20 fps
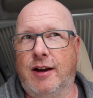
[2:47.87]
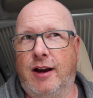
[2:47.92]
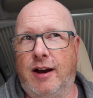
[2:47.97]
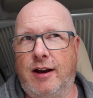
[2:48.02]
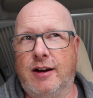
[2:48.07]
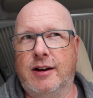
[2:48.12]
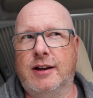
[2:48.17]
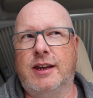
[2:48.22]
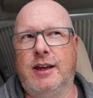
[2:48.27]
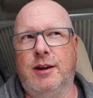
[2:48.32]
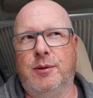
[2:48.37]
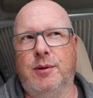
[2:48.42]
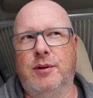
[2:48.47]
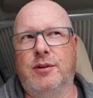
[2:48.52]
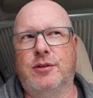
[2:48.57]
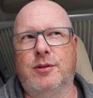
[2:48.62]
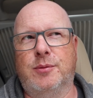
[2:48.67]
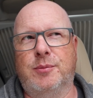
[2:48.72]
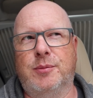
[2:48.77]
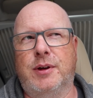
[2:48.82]
argue
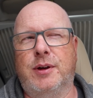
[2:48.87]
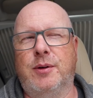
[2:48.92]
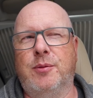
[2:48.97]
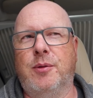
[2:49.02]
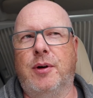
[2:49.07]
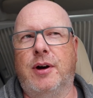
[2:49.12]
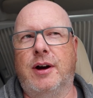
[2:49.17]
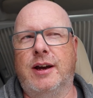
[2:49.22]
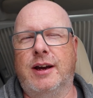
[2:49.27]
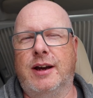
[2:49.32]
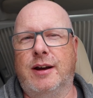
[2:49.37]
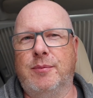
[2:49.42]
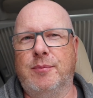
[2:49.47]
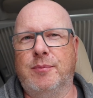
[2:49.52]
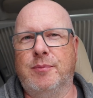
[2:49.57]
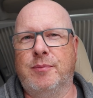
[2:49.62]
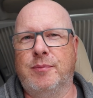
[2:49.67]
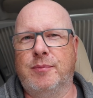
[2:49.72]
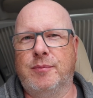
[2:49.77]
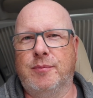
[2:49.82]
with somebody why
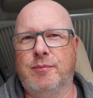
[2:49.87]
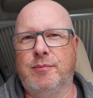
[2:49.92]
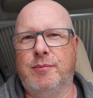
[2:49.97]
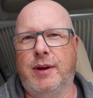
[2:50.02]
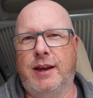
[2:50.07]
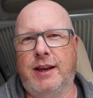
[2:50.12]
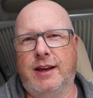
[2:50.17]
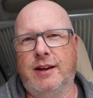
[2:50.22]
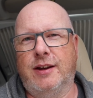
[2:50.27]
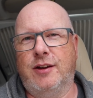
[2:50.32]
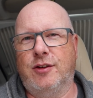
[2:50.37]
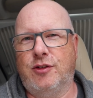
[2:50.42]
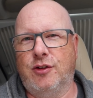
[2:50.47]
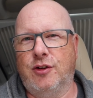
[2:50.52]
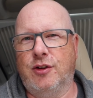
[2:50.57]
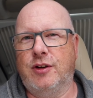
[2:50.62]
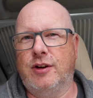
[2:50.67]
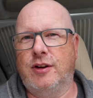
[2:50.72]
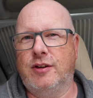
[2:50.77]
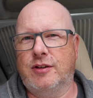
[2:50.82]
I'm making a
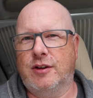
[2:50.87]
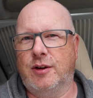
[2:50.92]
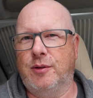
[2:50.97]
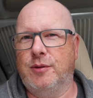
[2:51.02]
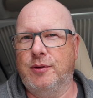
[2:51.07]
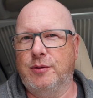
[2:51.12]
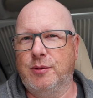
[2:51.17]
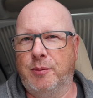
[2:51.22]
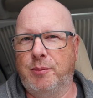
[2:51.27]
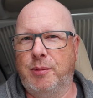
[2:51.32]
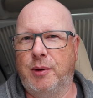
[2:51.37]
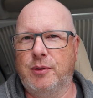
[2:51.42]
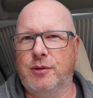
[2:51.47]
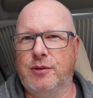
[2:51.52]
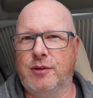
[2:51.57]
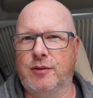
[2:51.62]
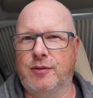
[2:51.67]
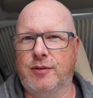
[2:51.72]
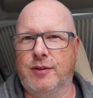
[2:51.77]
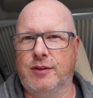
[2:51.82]
journey to go into a
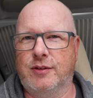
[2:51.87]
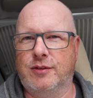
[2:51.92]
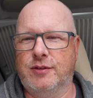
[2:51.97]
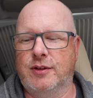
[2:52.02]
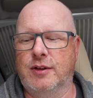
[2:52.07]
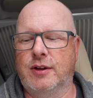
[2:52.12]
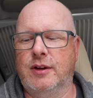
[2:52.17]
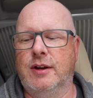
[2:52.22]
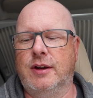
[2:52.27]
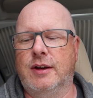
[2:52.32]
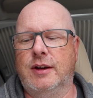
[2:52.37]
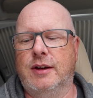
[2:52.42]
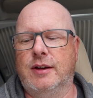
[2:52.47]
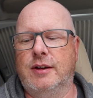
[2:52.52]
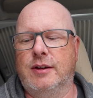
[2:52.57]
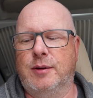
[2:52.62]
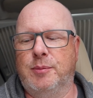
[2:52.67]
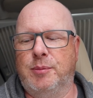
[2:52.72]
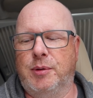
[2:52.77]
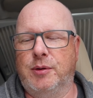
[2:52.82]
post office
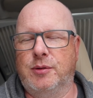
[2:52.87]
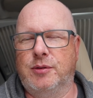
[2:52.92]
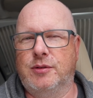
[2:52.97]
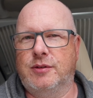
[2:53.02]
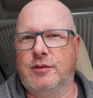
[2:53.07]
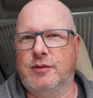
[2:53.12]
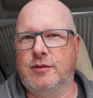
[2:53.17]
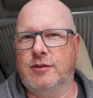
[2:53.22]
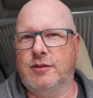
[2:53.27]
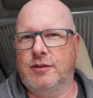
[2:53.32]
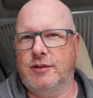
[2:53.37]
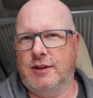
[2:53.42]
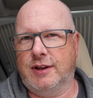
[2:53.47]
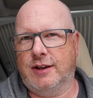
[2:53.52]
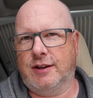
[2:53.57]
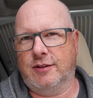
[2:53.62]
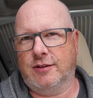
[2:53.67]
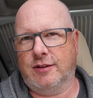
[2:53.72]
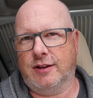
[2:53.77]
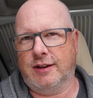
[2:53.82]
to post
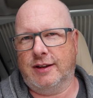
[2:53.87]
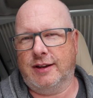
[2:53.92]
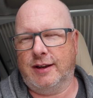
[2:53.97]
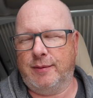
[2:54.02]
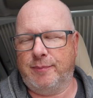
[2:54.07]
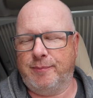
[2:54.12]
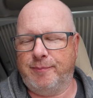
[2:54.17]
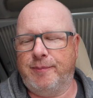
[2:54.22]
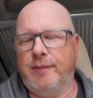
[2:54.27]
stickers like that.